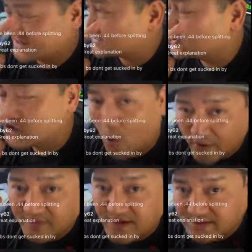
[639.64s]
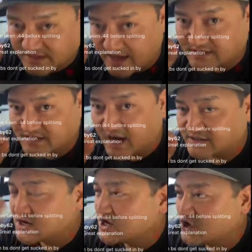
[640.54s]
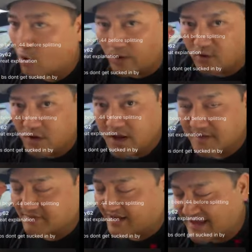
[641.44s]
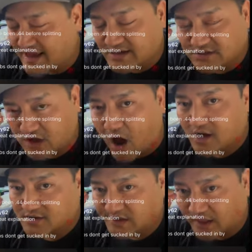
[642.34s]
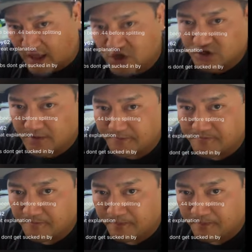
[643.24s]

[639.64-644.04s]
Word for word: It's just knowing these things, guys. Knowing the key is stock selection.